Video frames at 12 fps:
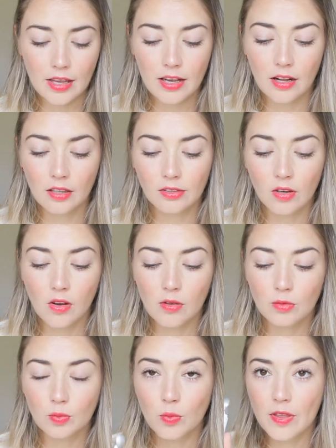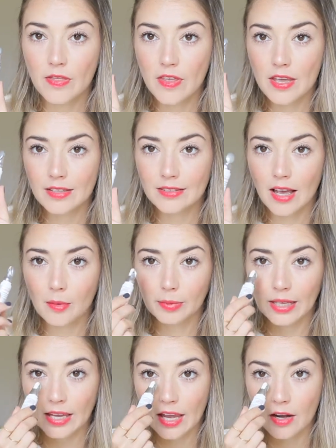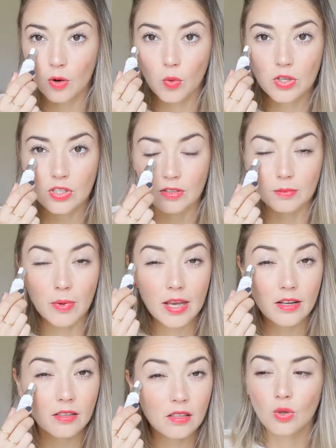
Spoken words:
it also comes with this applicator which is metal,